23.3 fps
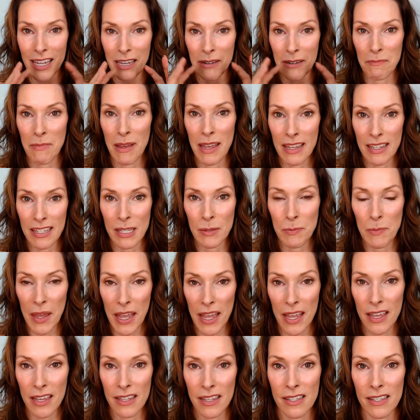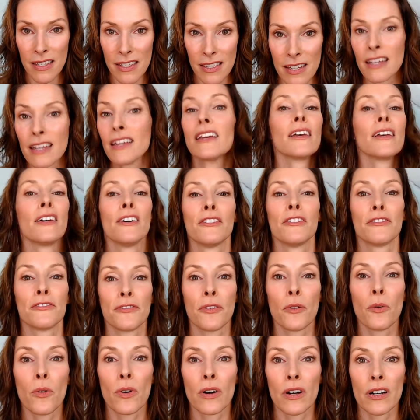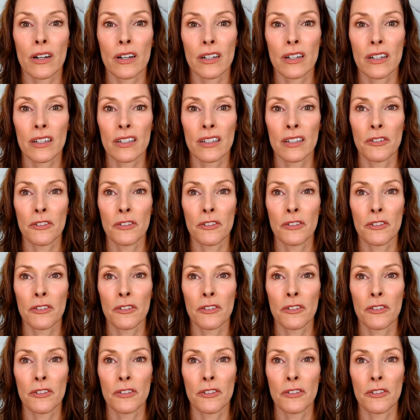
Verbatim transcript: it makes space for